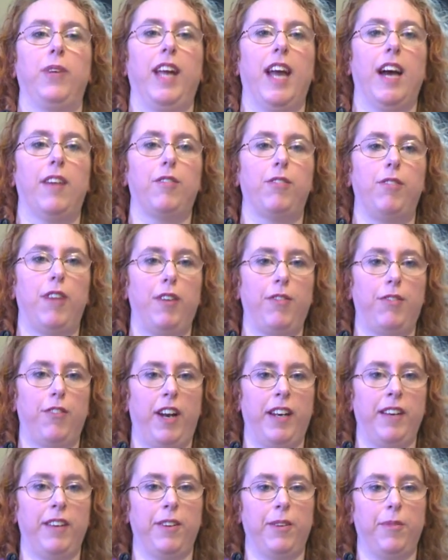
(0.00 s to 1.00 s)
We have a
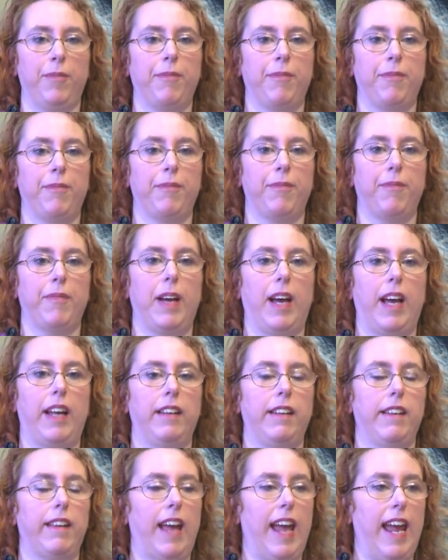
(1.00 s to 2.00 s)
referendum
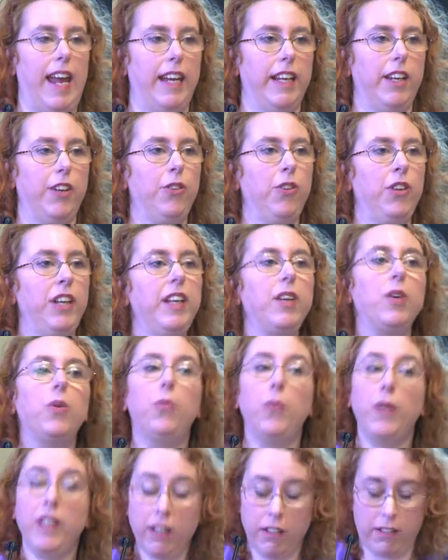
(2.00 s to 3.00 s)
and a
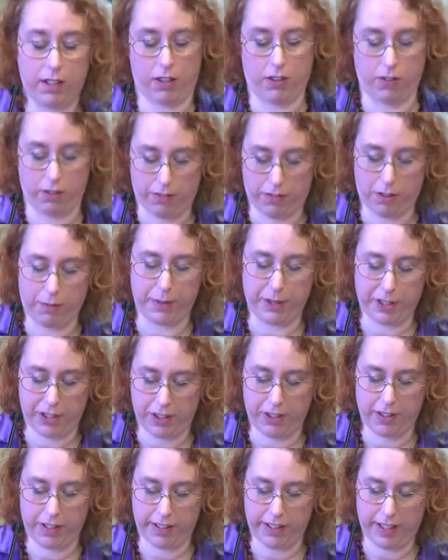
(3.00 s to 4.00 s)
unique window of
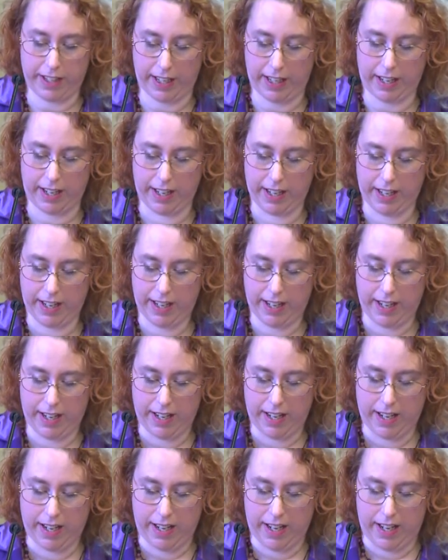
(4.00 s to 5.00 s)
opportunity.
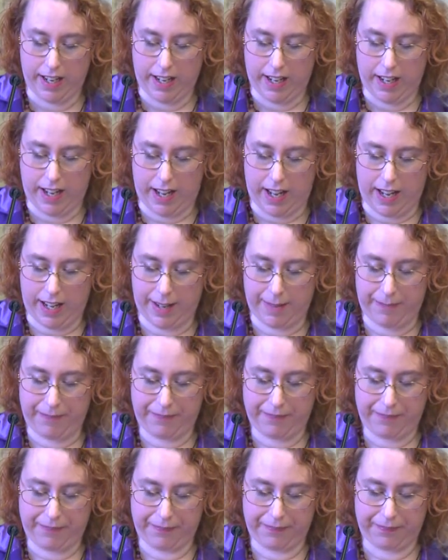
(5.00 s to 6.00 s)

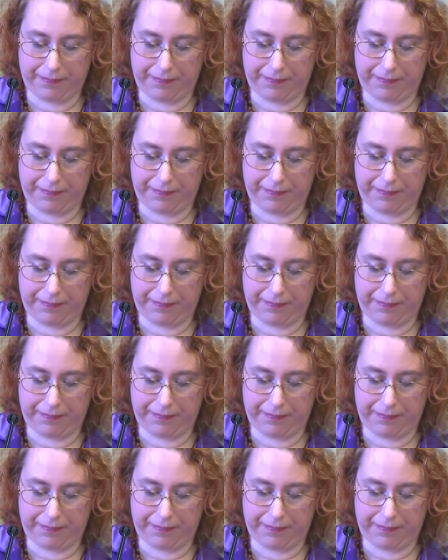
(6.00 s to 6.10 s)
The